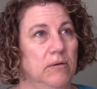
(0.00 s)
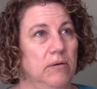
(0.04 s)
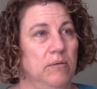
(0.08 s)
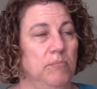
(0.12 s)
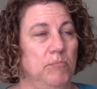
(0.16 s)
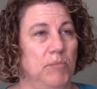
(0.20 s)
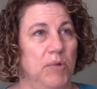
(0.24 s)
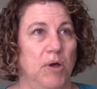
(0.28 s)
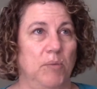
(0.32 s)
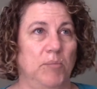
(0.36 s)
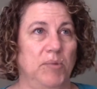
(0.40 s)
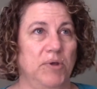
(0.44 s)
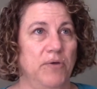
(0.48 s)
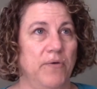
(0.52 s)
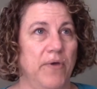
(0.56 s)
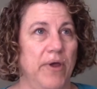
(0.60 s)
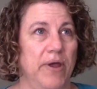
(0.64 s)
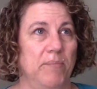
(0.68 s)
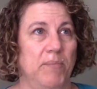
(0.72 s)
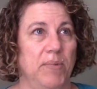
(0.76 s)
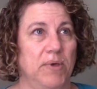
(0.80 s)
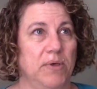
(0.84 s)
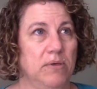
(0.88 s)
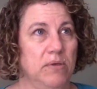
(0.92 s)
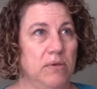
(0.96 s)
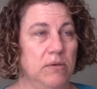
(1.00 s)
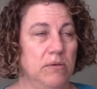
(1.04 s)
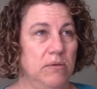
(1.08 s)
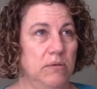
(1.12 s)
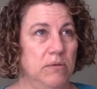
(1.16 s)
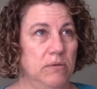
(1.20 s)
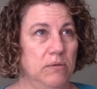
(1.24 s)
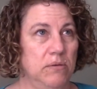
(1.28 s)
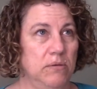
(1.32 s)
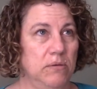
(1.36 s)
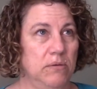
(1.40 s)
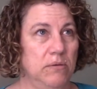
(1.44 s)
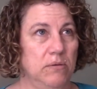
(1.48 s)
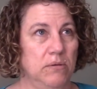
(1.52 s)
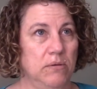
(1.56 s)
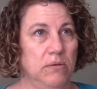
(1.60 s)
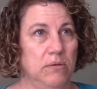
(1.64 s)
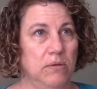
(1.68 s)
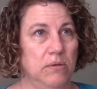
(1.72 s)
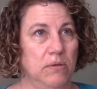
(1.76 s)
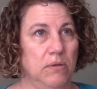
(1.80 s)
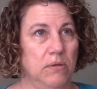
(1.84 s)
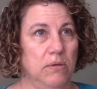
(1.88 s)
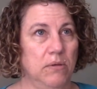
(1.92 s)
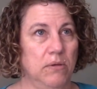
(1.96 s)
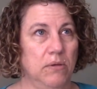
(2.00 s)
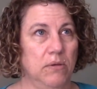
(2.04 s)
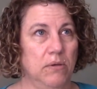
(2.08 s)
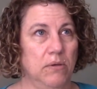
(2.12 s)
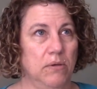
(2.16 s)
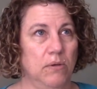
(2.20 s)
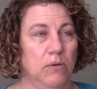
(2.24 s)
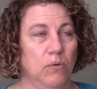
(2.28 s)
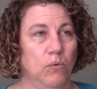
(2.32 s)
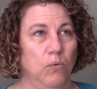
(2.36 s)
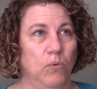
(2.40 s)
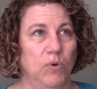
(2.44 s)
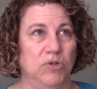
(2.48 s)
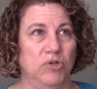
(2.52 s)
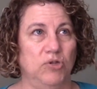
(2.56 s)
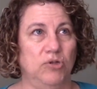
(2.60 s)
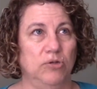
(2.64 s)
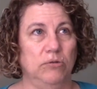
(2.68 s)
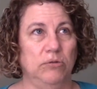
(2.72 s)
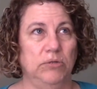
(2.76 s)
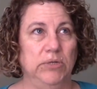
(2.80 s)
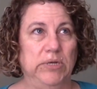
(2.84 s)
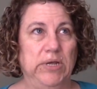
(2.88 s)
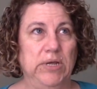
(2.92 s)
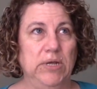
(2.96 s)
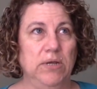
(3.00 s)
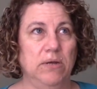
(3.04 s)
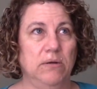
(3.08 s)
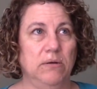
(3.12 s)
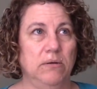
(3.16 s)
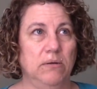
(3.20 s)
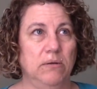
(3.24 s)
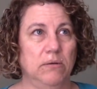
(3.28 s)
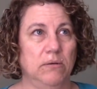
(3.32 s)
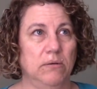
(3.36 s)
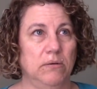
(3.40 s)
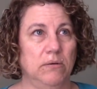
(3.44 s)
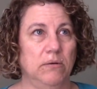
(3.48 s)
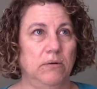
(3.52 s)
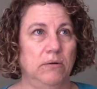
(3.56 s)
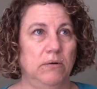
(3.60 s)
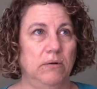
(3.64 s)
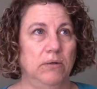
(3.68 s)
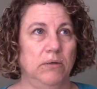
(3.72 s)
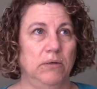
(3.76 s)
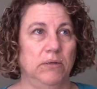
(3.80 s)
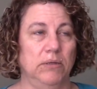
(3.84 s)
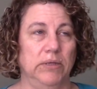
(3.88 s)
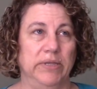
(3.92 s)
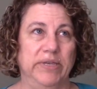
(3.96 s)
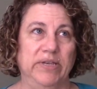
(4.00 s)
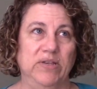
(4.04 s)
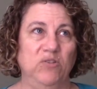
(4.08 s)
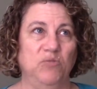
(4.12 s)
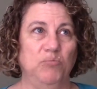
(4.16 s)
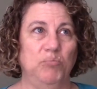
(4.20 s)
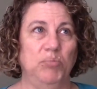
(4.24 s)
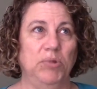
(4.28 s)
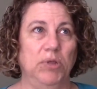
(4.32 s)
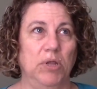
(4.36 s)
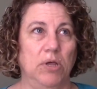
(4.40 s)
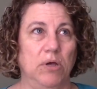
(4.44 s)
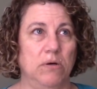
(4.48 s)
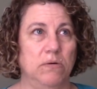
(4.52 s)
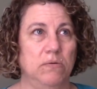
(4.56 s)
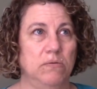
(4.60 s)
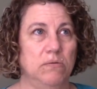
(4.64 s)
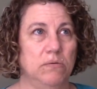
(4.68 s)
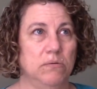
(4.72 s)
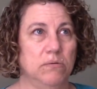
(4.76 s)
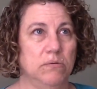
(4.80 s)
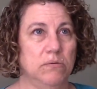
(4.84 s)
Mom and Grandma, what you'll need, links below.